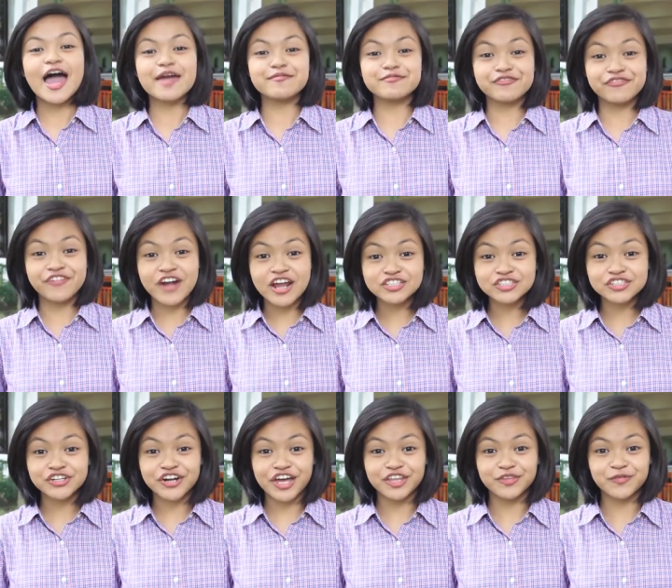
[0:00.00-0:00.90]
I'm a fresh
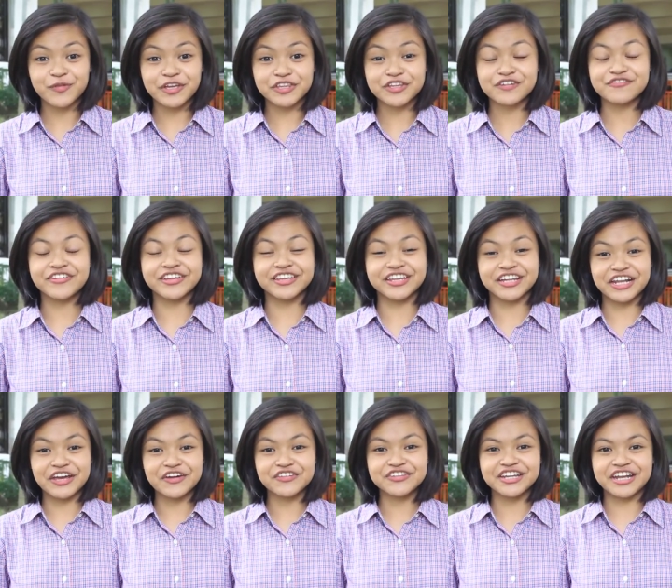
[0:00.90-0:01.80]
graduate of
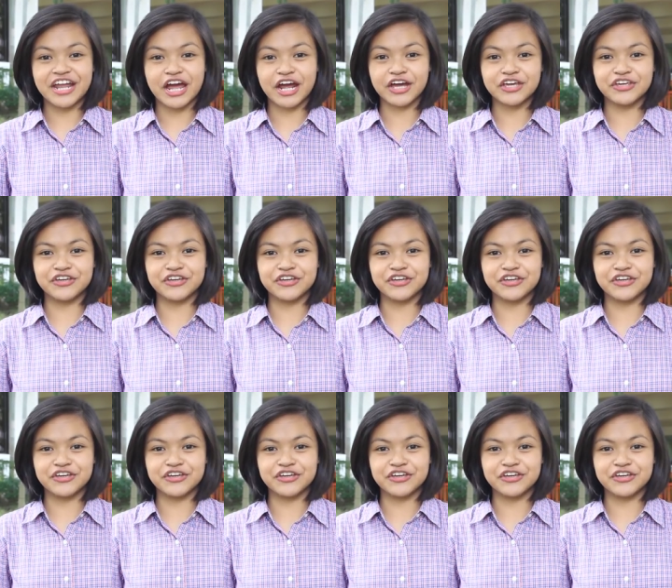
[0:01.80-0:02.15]
Ateneo de Naga